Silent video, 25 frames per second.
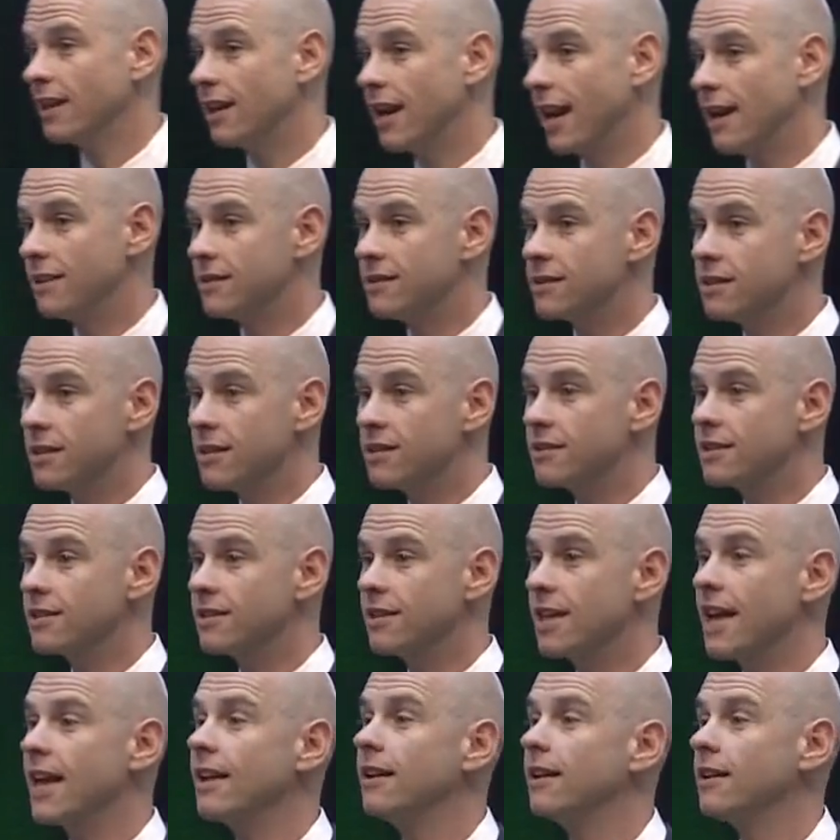And since
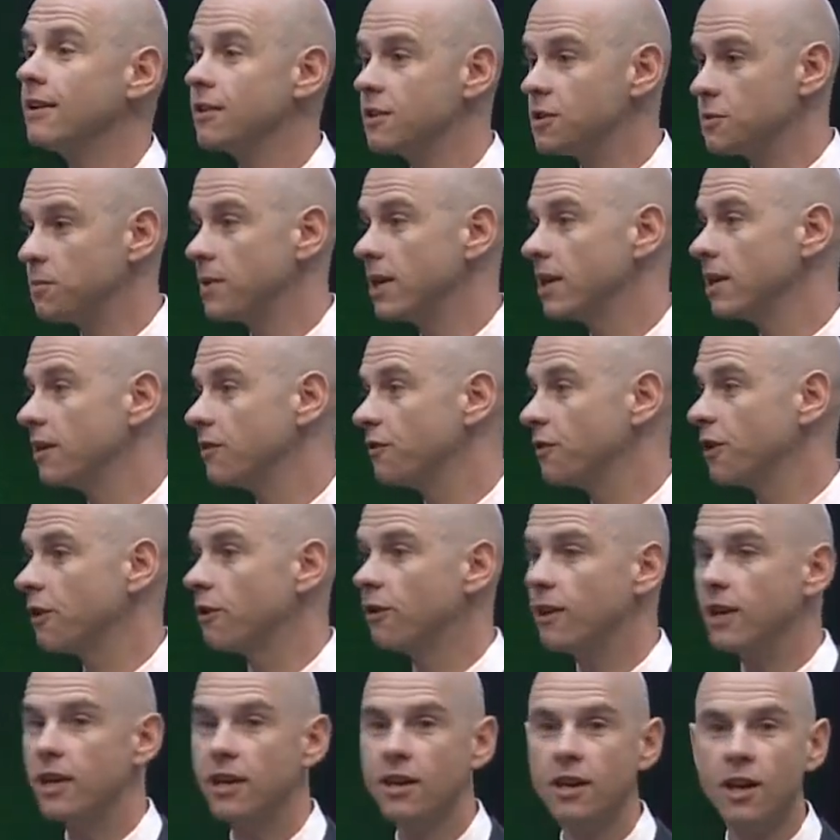then has been a
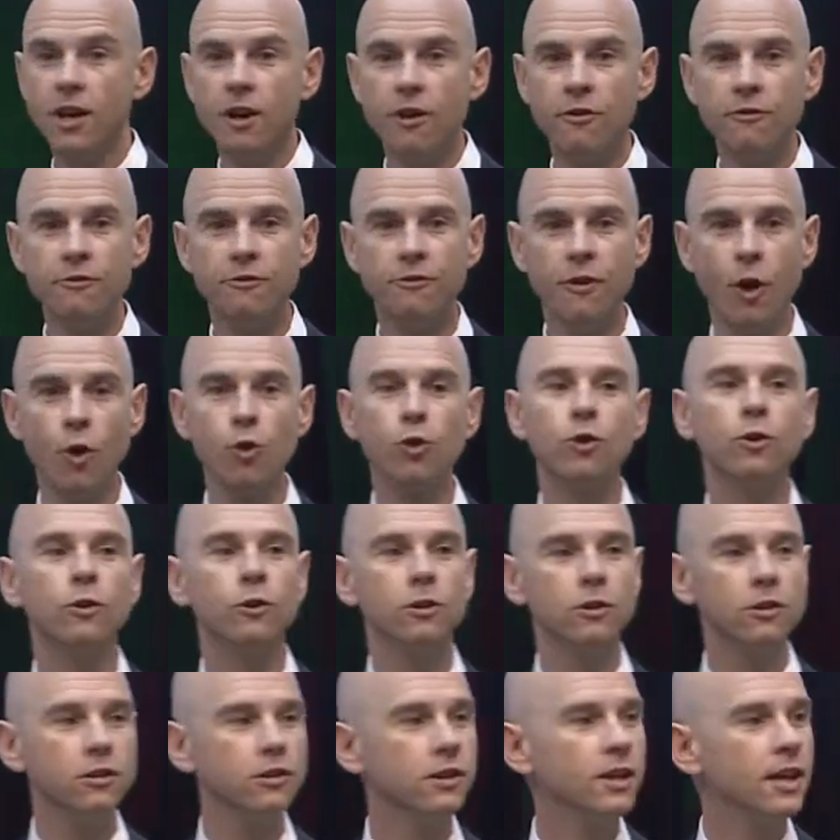very
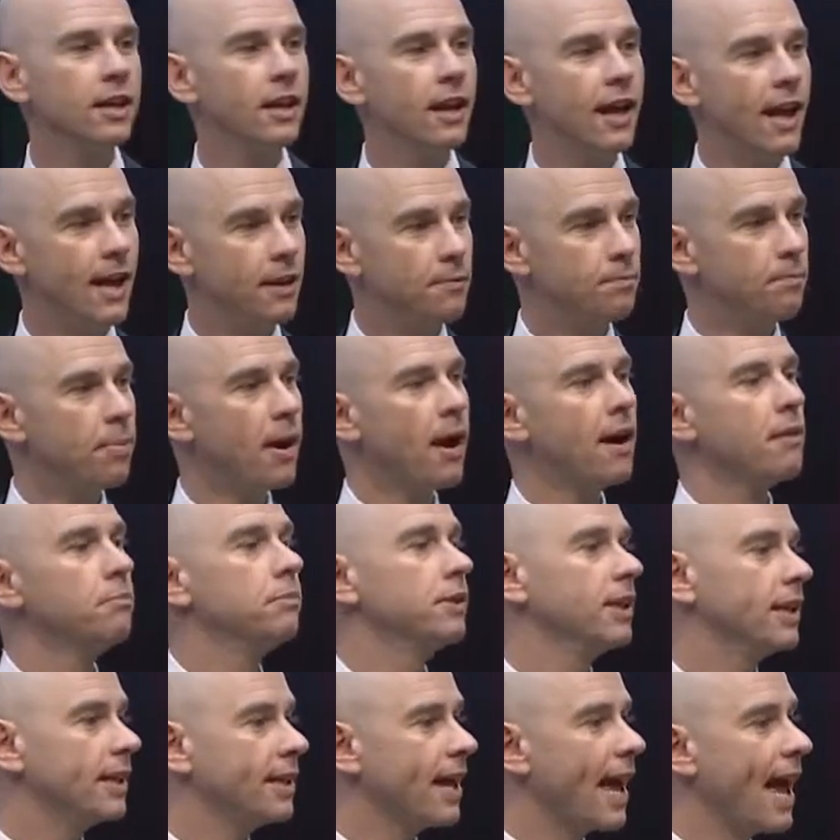vocal and
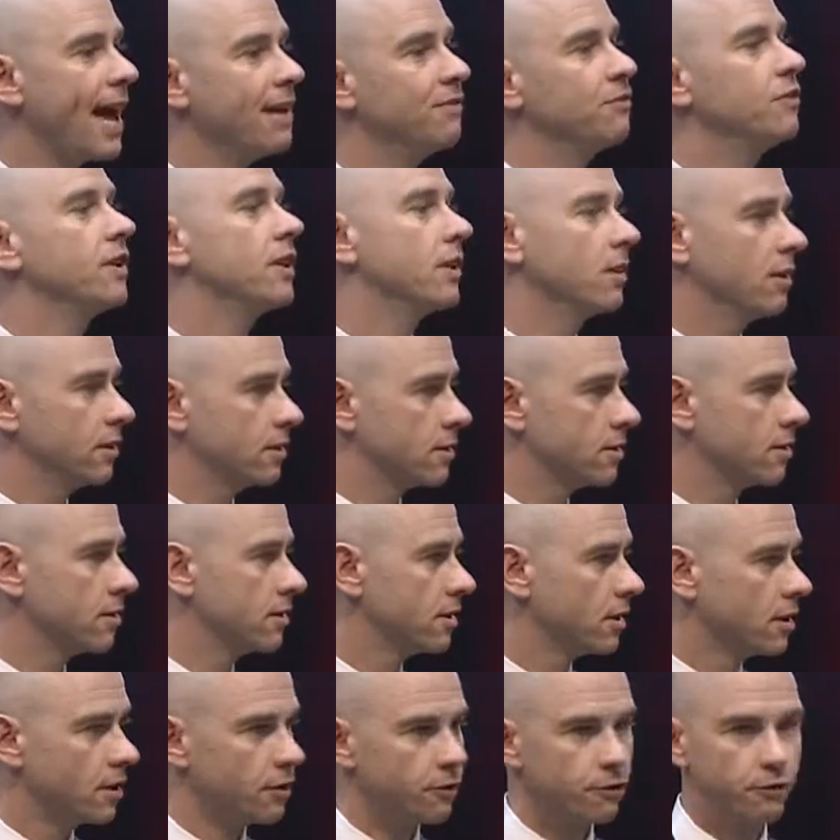public advocate
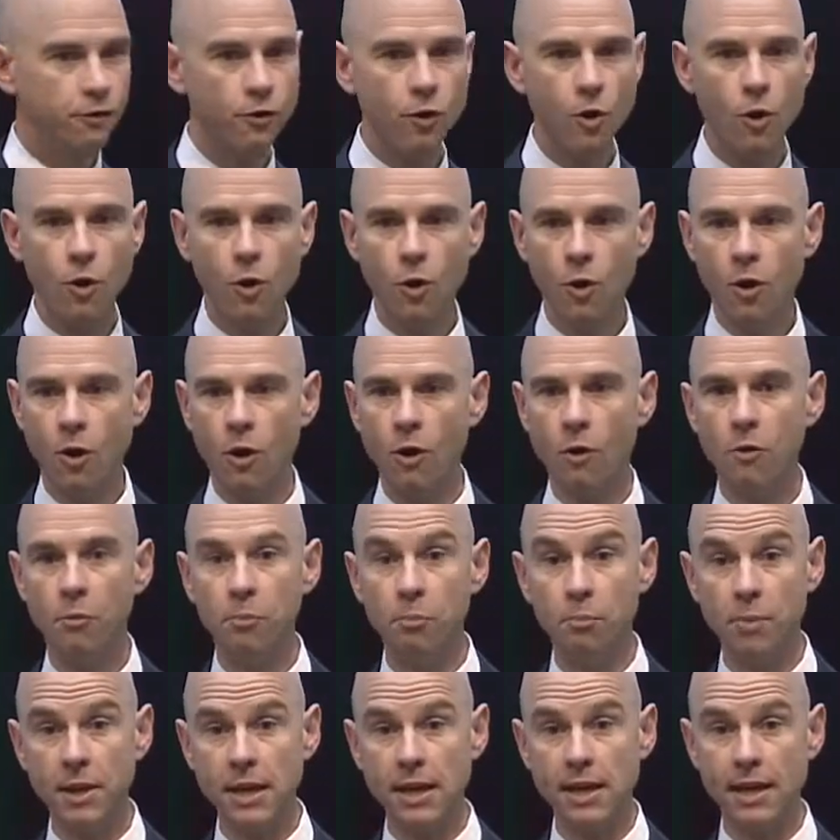for
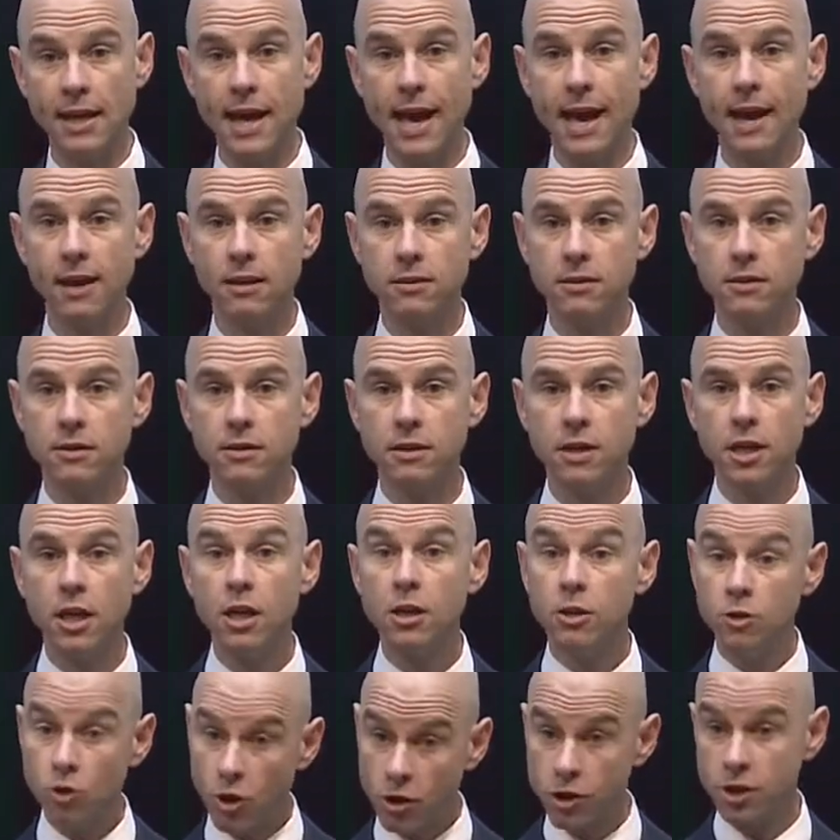being out,
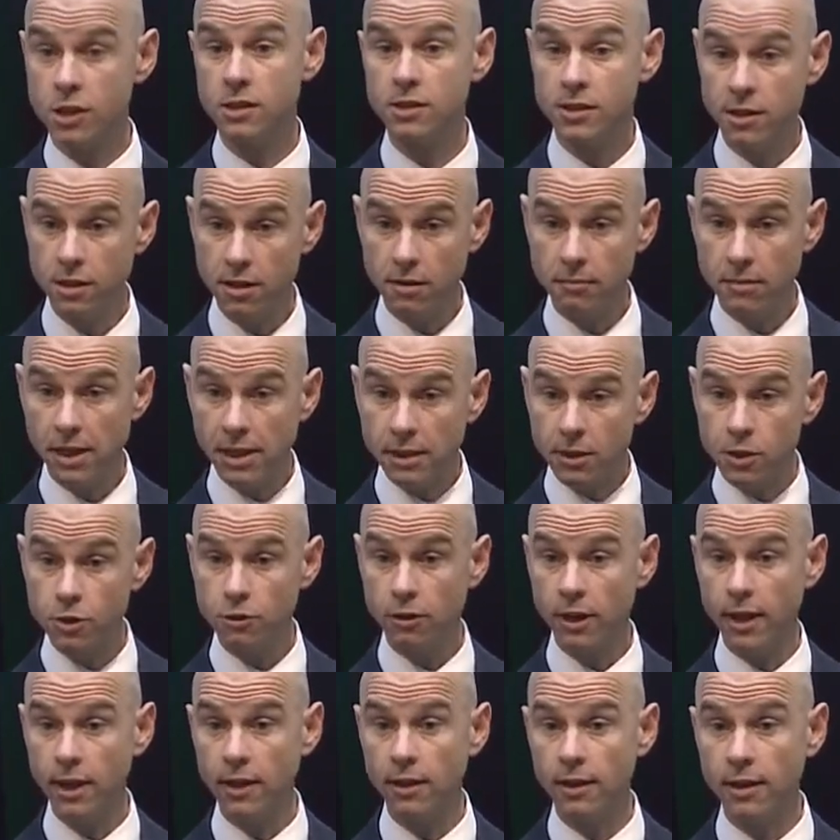not just in the
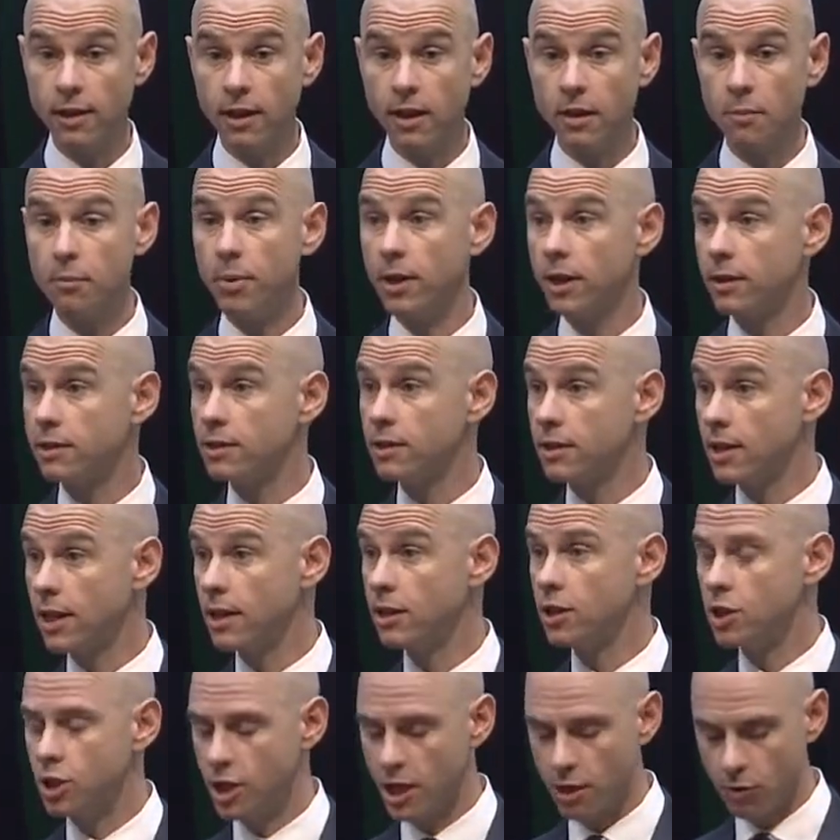military, but
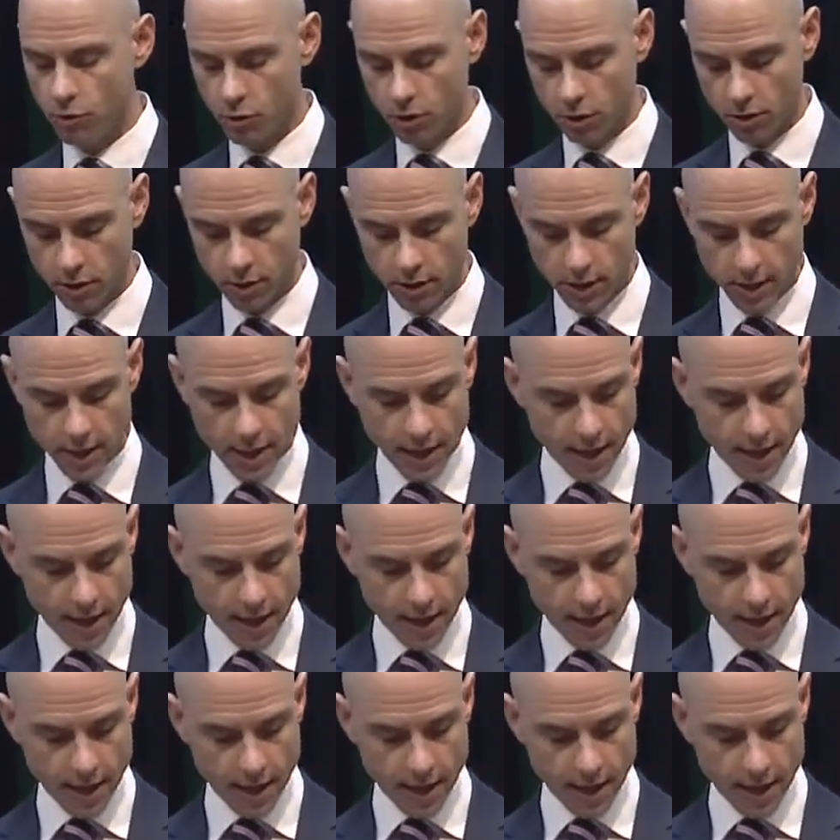in general.